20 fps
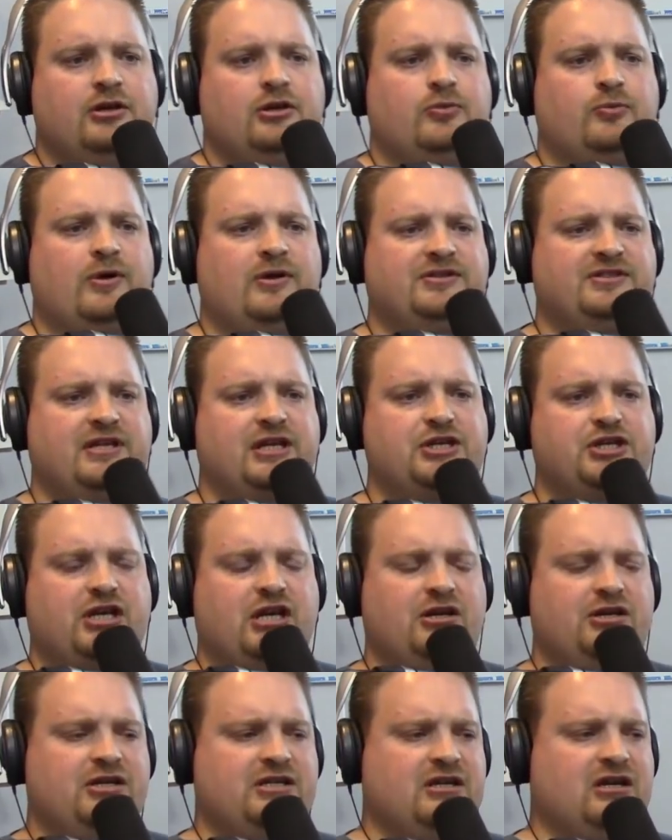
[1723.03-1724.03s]
Well,
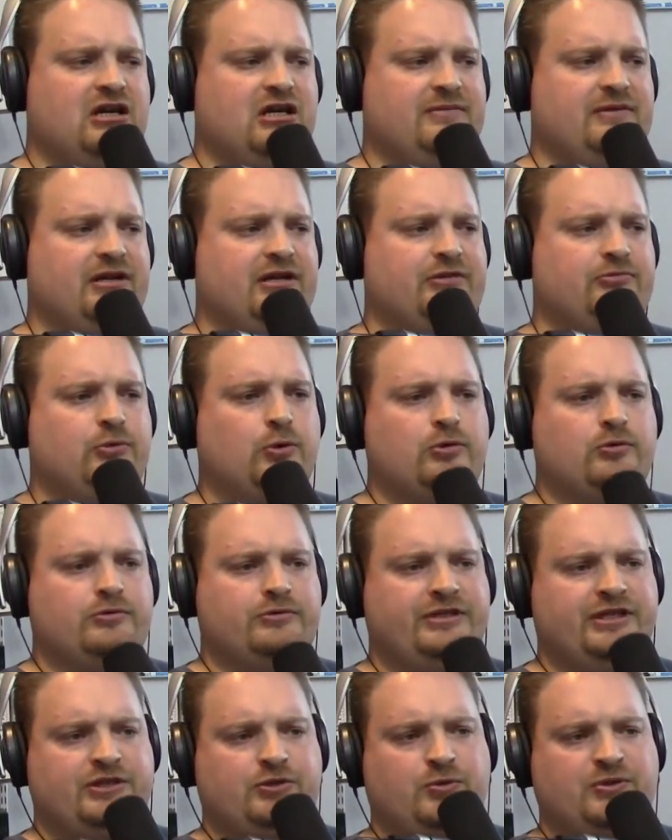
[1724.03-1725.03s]
Sunshine, are you talking about
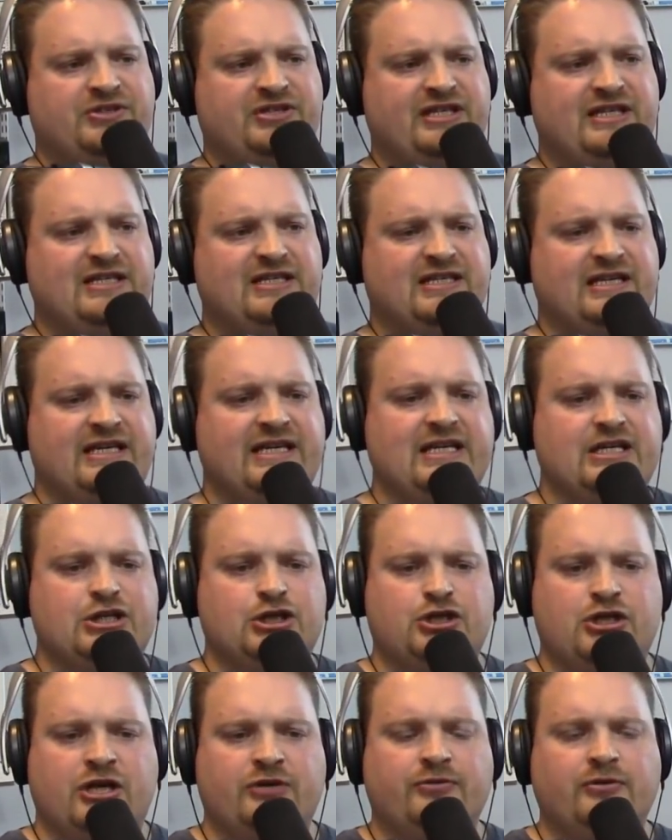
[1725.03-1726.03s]
just cuisines to eat in
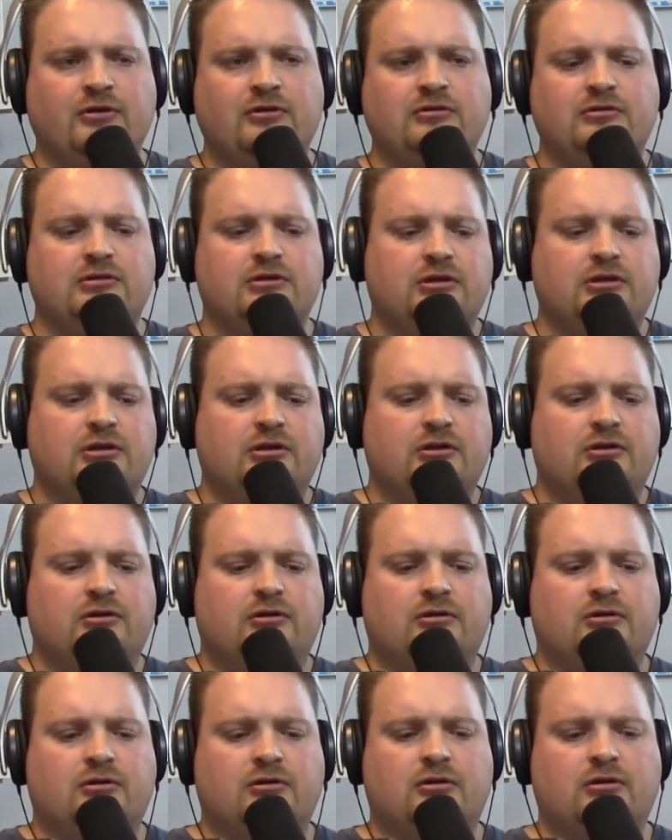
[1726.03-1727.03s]
general,
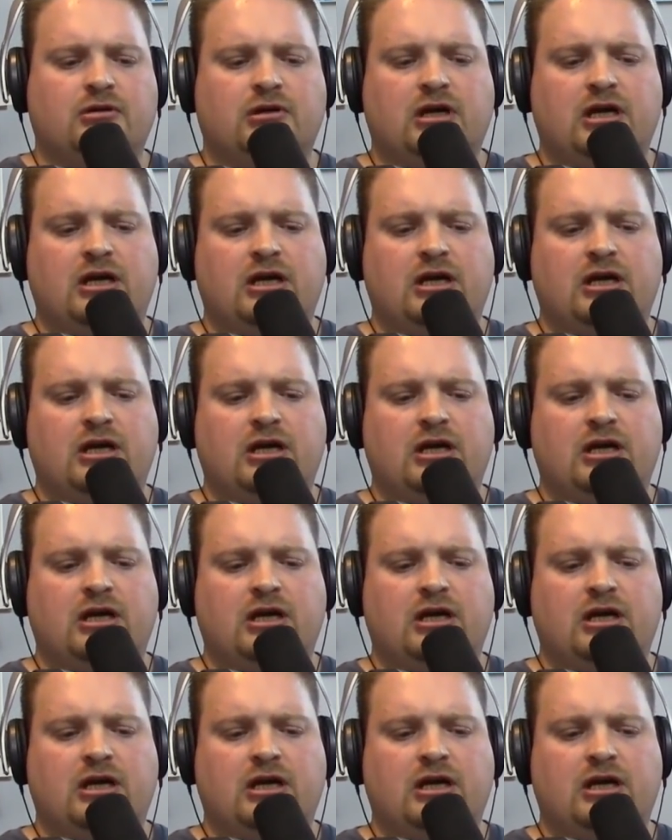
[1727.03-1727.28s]
or